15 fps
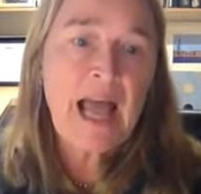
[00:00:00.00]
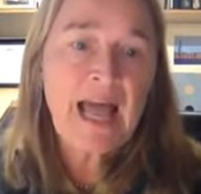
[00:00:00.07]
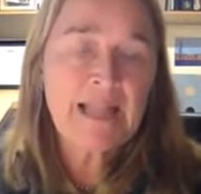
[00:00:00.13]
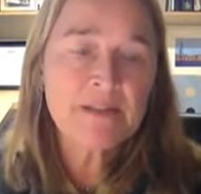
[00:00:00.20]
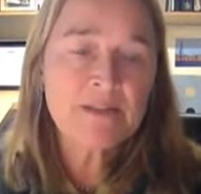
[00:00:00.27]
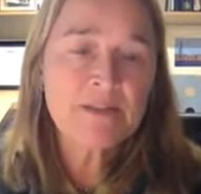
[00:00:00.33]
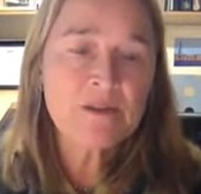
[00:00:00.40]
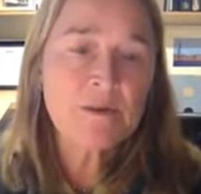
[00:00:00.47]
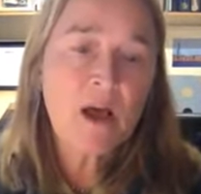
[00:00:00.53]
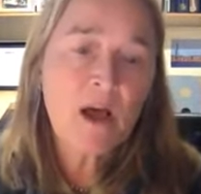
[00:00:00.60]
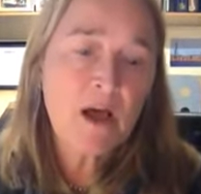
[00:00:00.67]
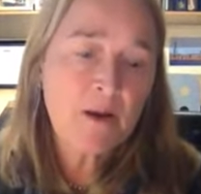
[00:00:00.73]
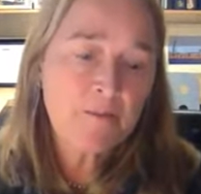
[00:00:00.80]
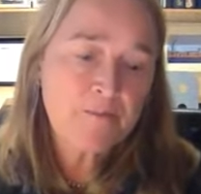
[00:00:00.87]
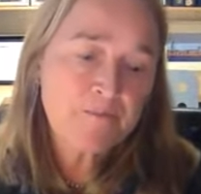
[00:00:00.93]
And
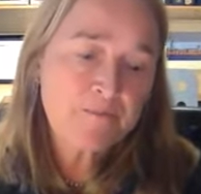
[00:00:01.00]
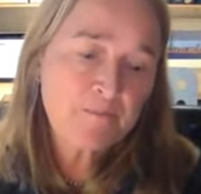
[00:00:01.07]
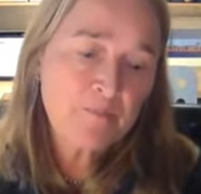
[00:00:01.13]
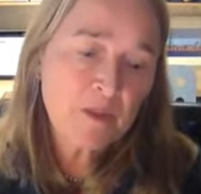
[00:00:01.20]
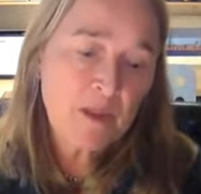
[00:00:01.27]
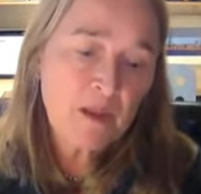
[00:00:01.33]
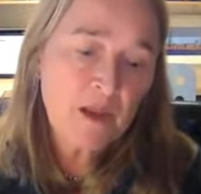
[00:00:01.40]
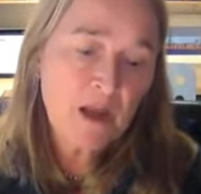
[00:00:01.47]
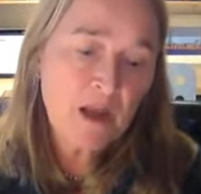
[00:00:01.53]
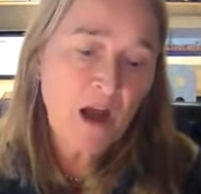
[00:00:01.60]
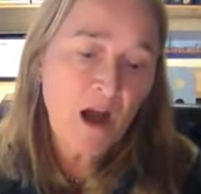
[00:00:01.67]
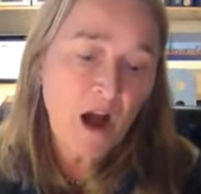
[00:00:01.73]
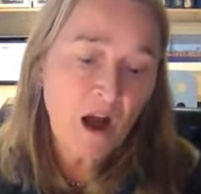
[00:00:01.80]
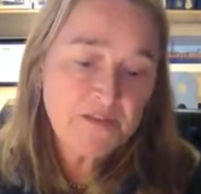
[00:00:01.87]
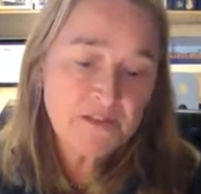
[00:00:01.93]

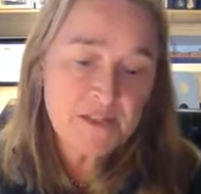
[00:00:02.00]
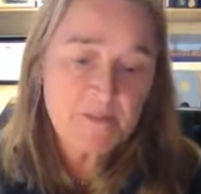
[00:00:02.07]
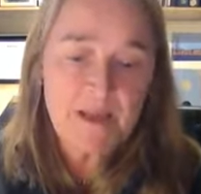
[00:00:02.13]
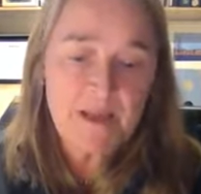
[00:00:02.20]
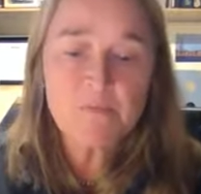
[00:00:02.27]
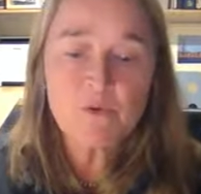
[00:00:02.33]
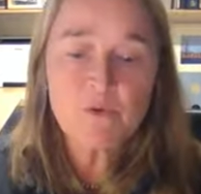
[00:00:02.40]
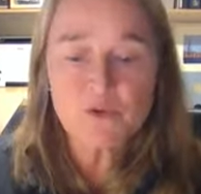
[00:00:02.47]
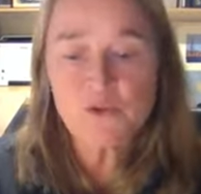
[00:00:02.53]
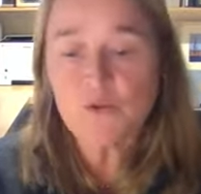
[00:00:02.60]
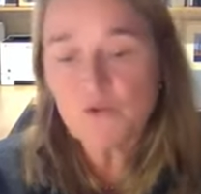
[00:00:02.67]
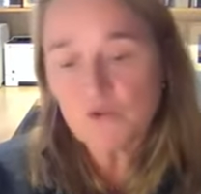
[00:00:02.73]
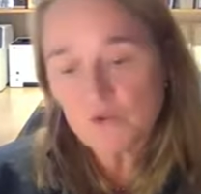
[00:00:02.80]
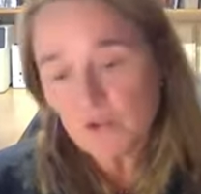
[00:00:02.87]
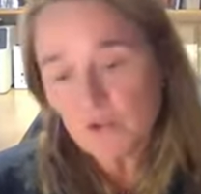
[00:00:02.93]
after the menopause,
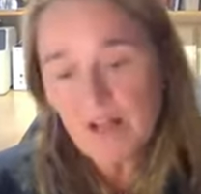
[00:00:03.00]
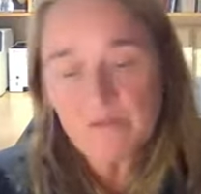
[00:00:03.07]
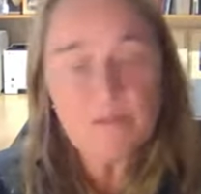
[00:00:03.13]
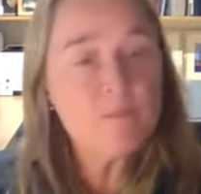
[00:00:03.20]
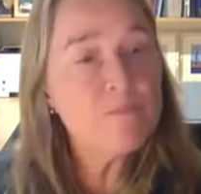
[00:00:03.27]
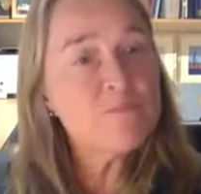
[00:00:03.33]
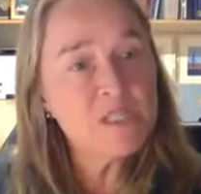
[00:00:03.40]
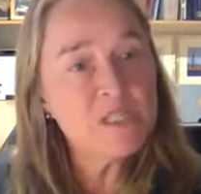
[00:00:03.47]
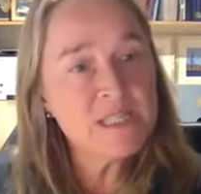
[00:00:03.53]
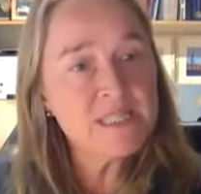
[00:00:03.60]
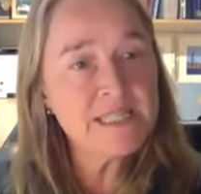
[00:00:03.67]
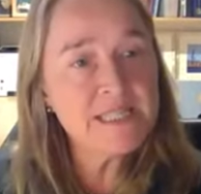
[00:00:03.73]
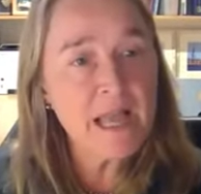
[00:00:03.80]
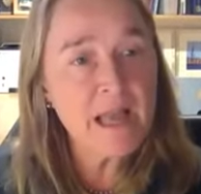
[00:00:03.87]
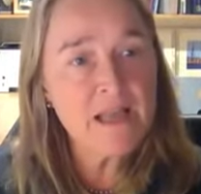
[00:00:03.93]
you'll have a
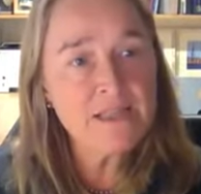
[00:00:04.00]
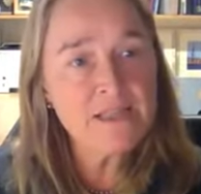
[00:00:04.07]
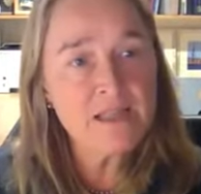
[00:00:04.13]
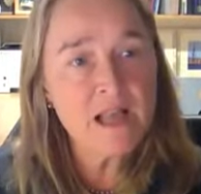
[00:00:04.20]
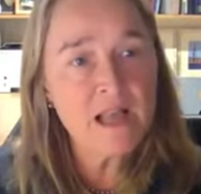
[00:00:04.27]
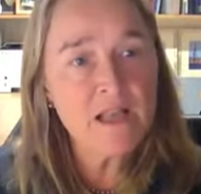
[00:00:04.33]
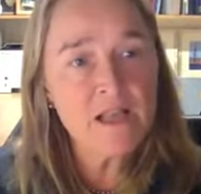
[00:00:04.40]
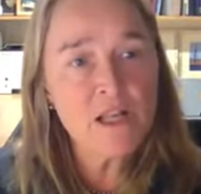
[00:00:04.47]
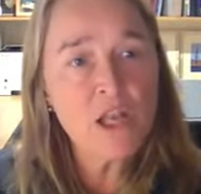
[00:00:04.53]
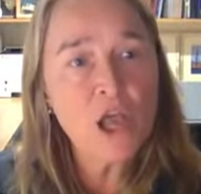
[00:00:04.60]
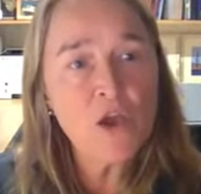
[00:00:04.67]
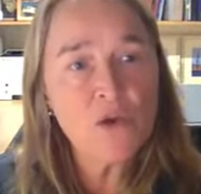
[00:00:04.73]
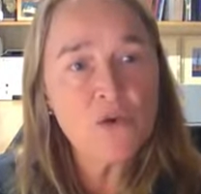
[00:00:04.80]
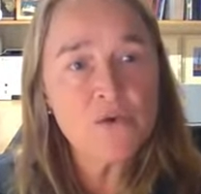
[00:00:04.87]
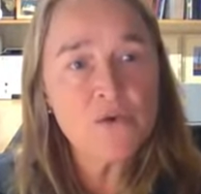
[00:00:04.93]
pretty
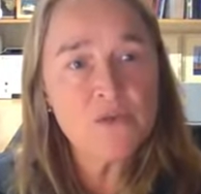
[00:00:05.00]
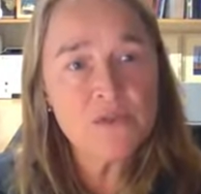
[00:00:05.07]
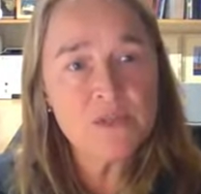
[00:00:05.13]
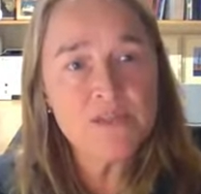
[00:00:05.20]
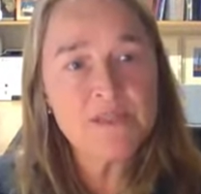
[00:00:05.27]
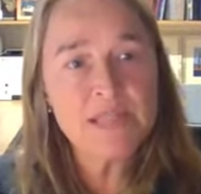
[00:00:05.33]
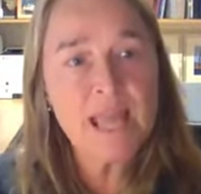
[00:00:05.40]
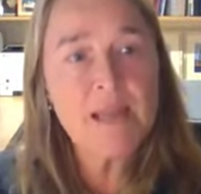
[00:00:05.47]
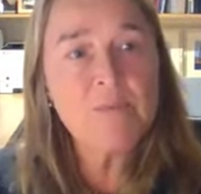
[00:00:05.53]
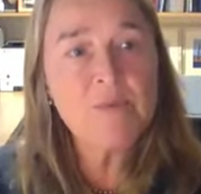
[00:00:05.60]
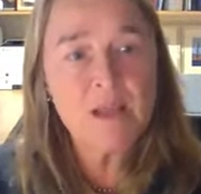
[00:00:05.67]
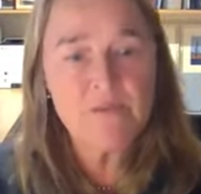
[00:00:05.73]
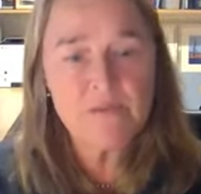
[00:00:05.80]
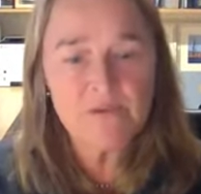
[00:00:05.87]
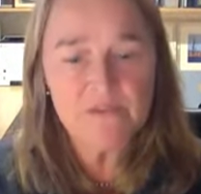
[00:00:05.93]
low,
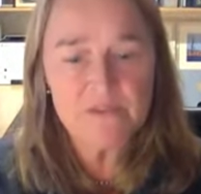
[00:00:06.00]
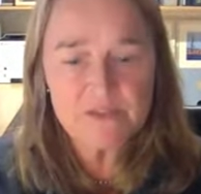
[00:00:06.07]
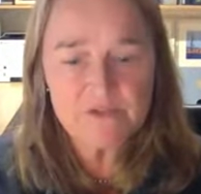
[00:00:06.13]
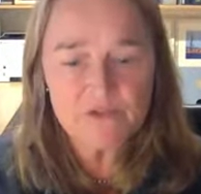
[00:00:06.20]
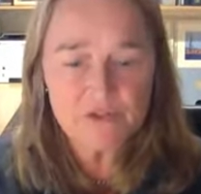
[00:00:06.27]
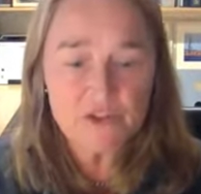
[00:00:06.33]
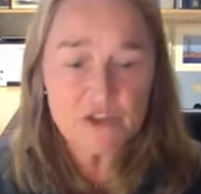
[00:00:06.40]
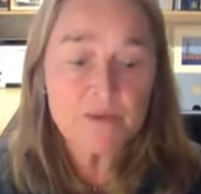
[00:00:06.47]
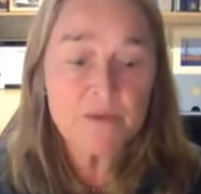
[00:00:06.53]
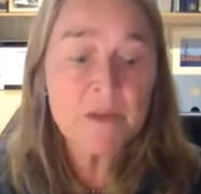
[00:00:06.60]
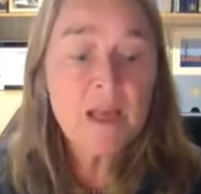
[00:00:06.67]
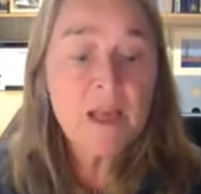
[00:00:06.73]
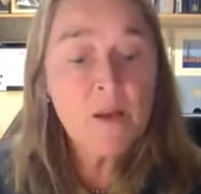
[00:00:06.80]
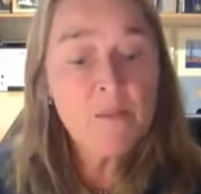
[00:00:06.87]
stable level of estrogen.